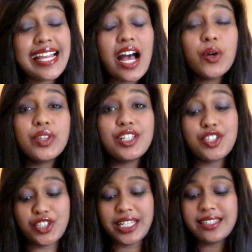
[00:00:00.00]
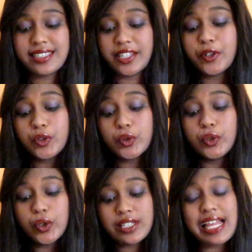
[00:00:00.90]
How this shade 02
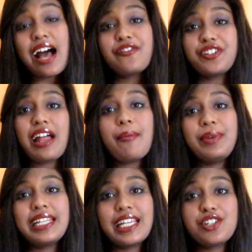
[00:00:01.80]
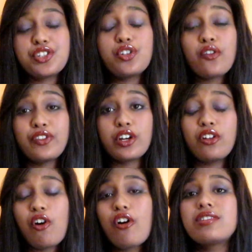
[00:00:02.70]
looks after application of the
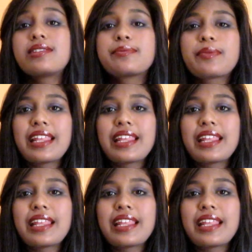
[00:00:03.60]
gloss,